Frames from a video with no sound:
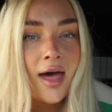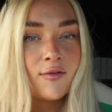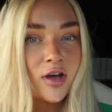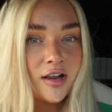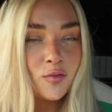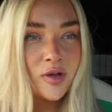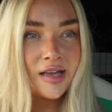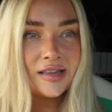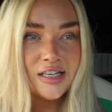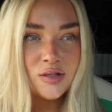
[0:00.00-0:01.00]
I've got another
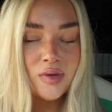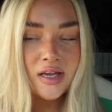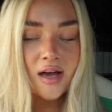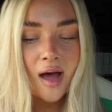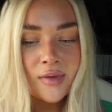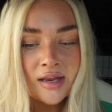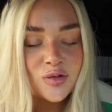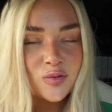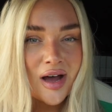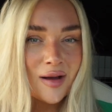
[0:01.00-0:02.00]
weigh-in this week coming,
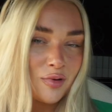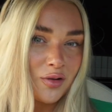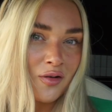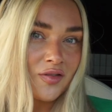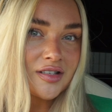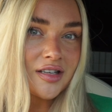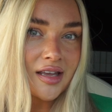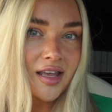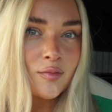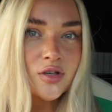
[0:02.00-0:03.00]
so I will
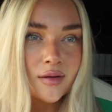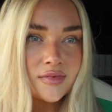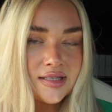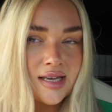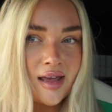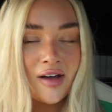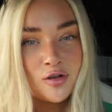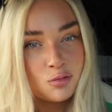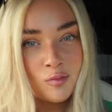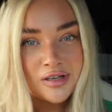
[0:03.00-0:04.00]
obviously keep you up to date if
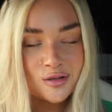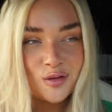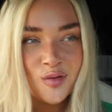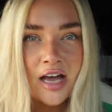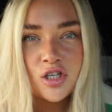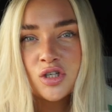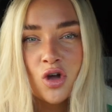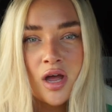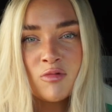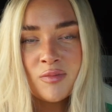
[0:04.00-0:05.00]
you want me to. I just
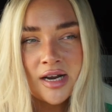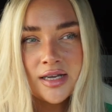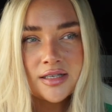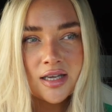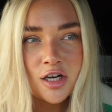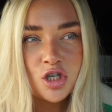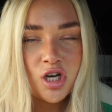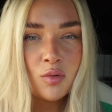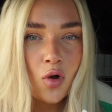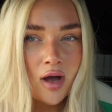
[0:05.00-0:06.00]
thought it would be nice to kind of
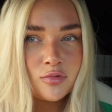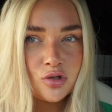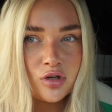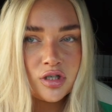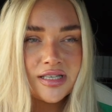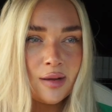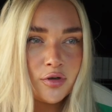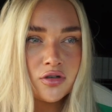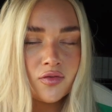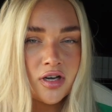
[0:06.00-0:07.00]
share what I'm doing,
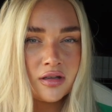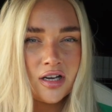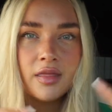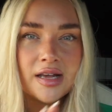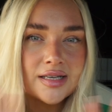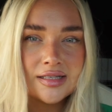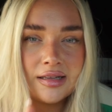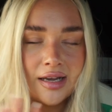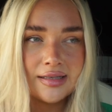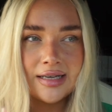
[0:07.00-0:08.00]
snippets of it here and there. This isn't
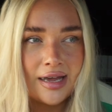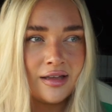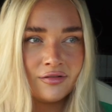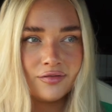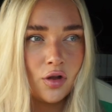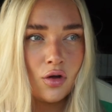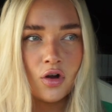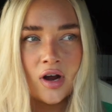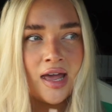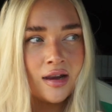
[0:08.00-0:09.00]
like a dieting vlog
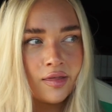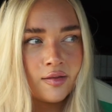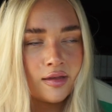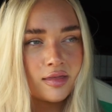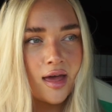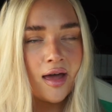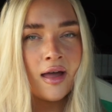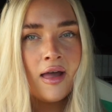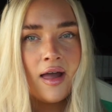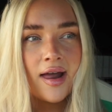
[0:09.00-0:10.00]
or anything like
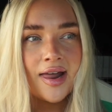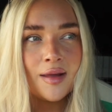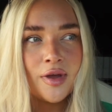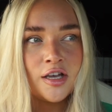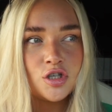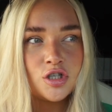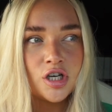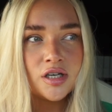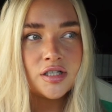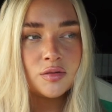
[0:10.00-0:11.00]
that. It's
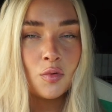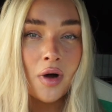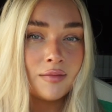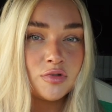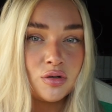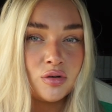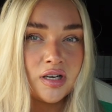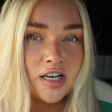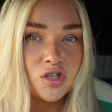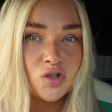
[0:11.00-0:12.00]
just what I'm doing,
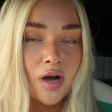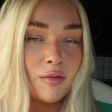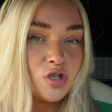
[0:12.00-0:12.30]
and I just thought I would